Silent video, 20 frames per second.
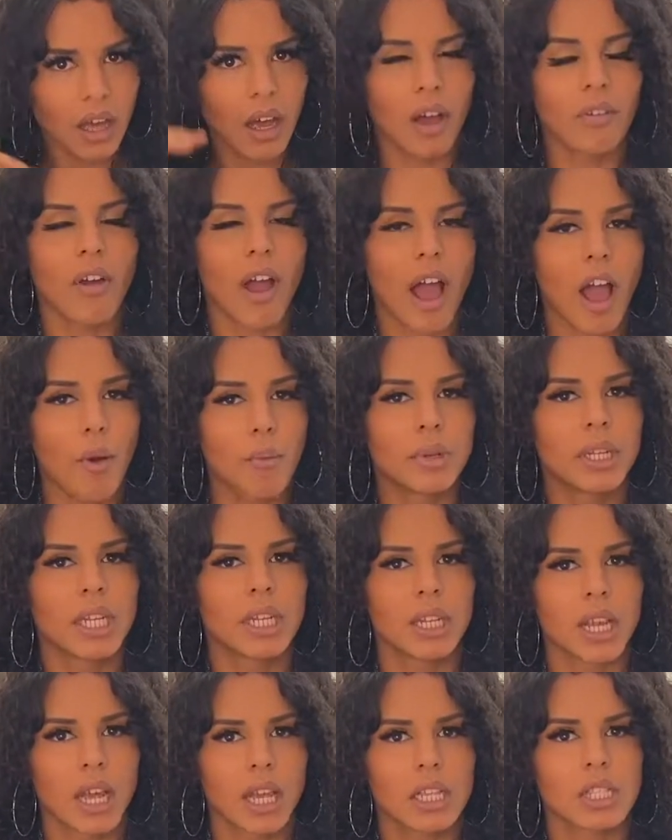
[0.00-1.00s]
of how many
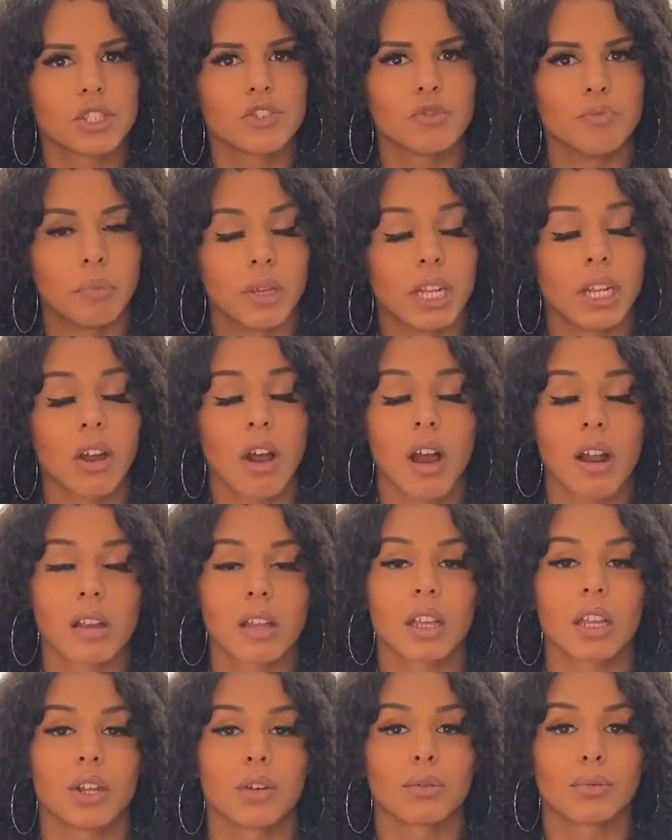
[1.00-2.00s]
days you've been on
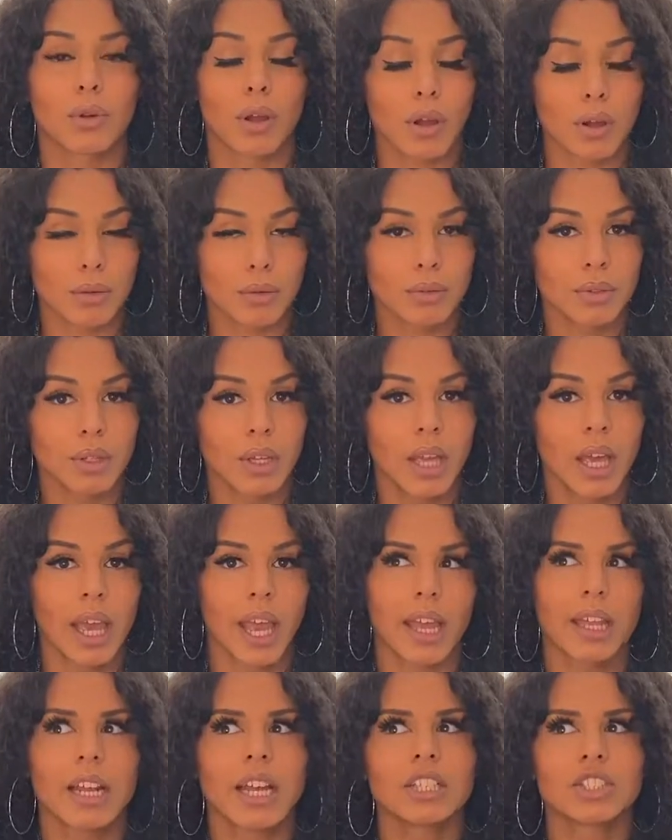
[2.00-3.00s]
in a row.
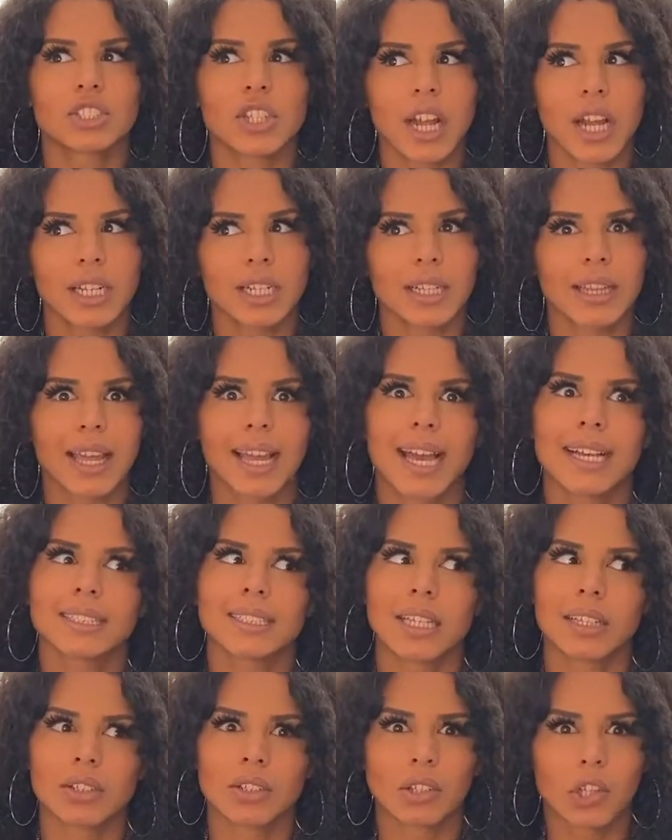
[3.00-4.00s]
And I try to, like, I
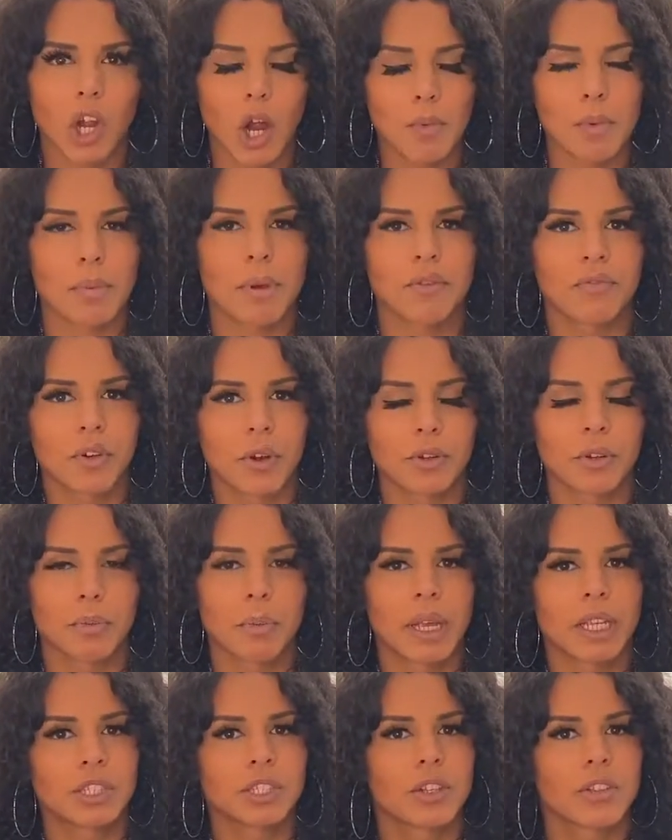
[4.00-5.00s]
set an alarm on my phone to
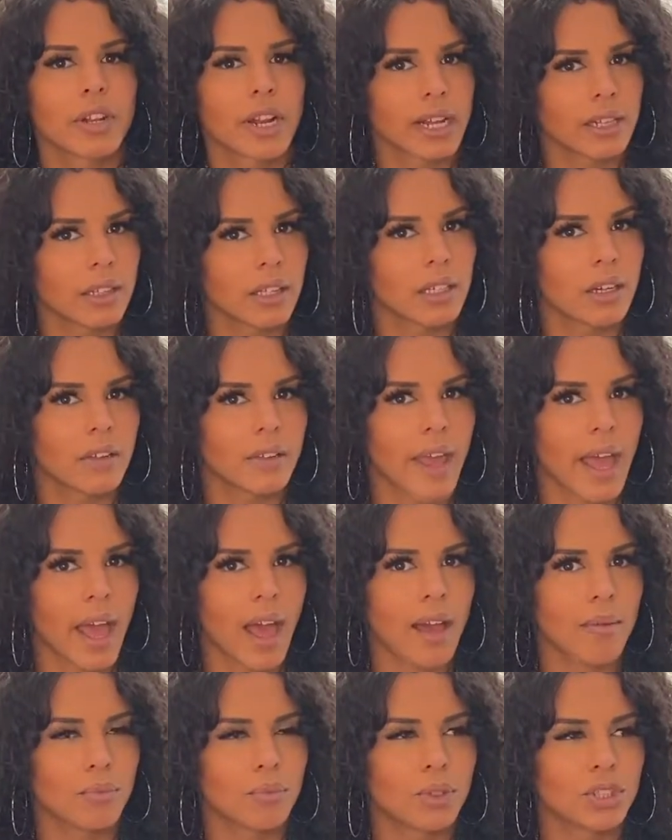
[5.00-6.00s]
make sure that I click on the
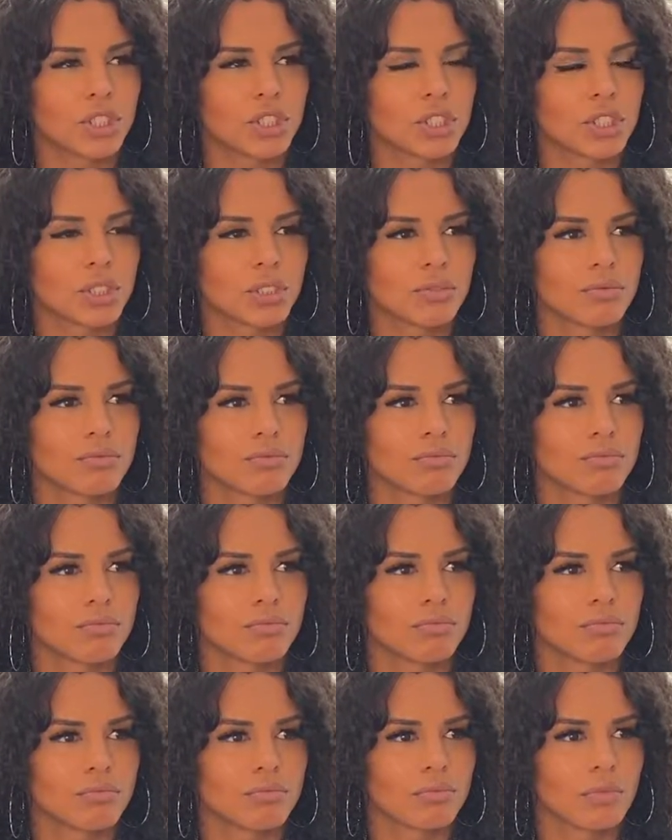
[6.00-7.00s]
app, which
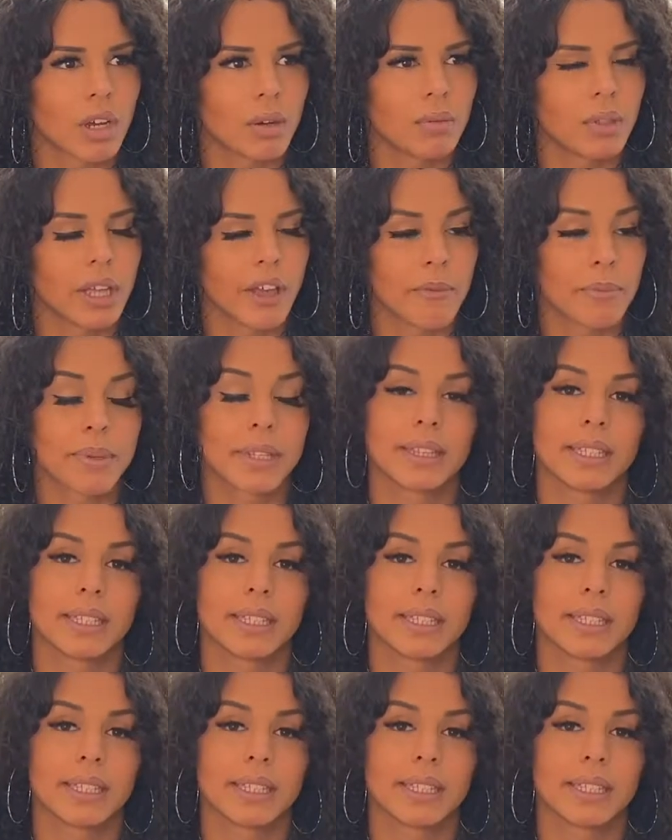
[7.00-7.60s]
I really haven't been